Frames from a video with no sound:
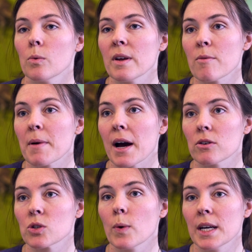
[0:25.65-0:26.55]
We have
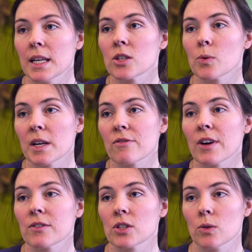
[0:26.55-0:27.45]
about 20 to
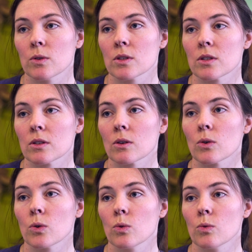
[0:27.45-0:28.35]
25 students
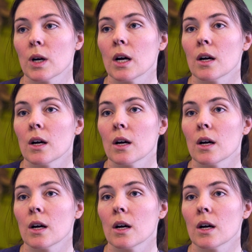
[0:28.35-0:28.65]
who